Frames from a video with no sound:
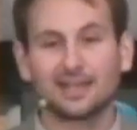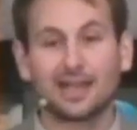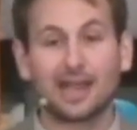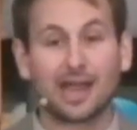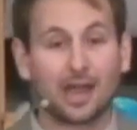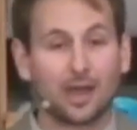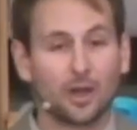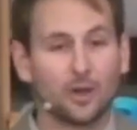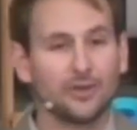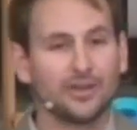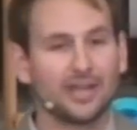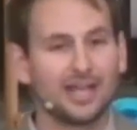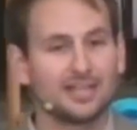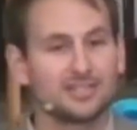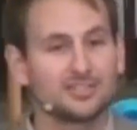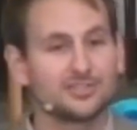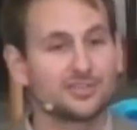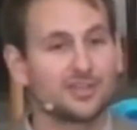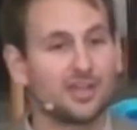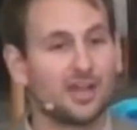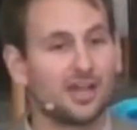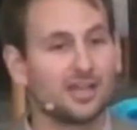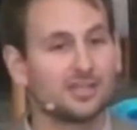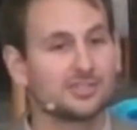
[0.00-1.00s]
our nice
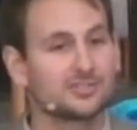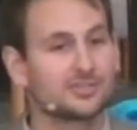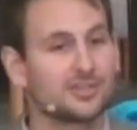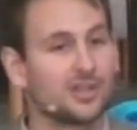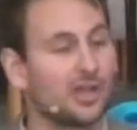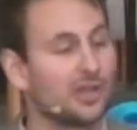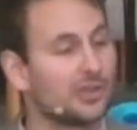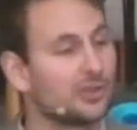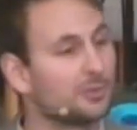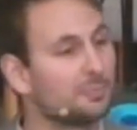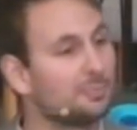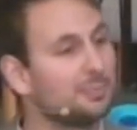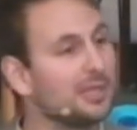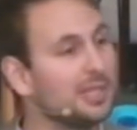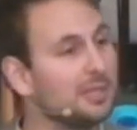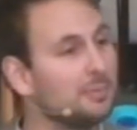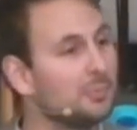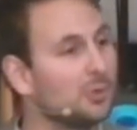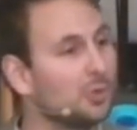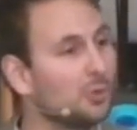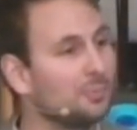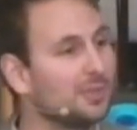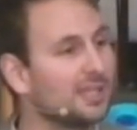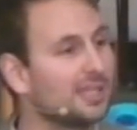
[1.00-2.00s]
thoughts to other
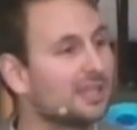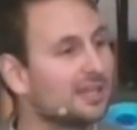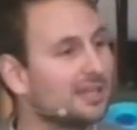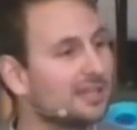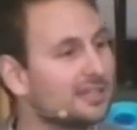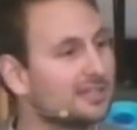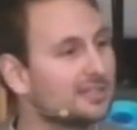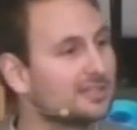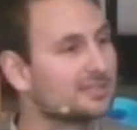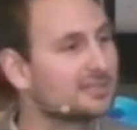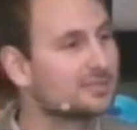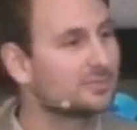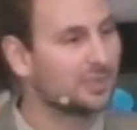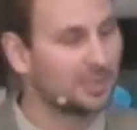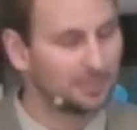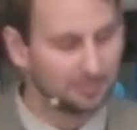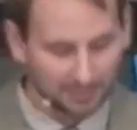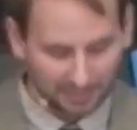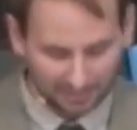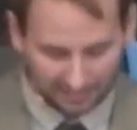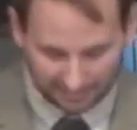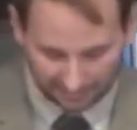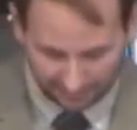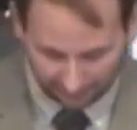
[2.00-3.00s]
people because we
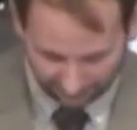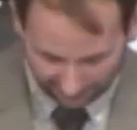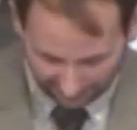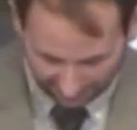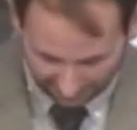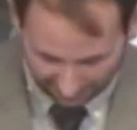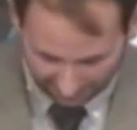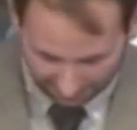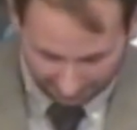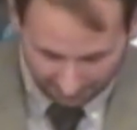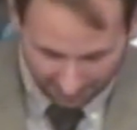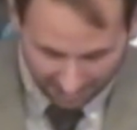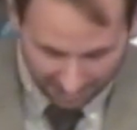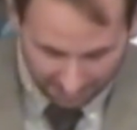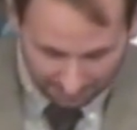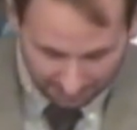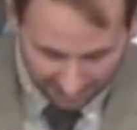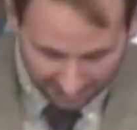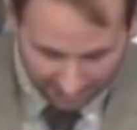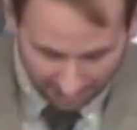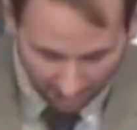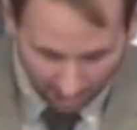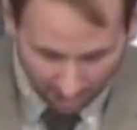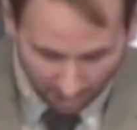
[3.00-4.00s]
believe that it might
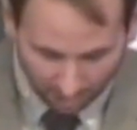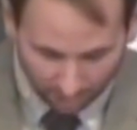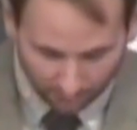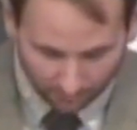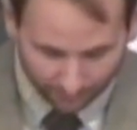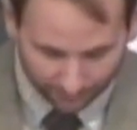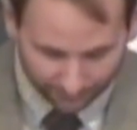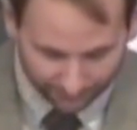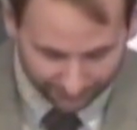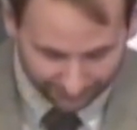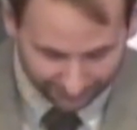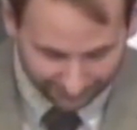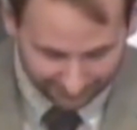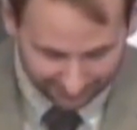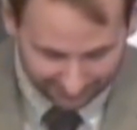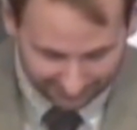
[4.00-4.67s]
be awkward.